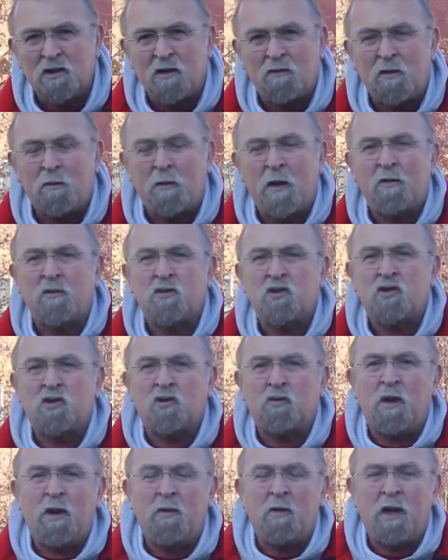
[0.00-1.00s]
everybody was
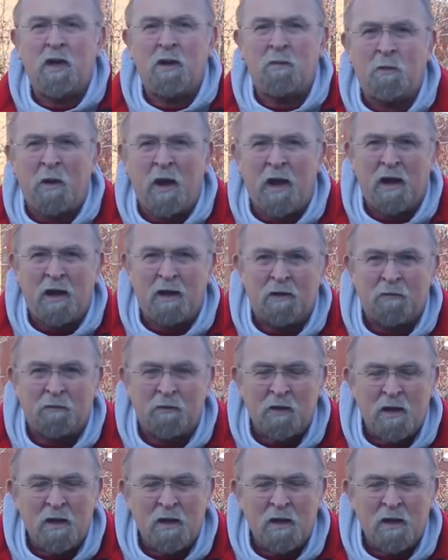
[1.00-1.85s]
screaming in pain.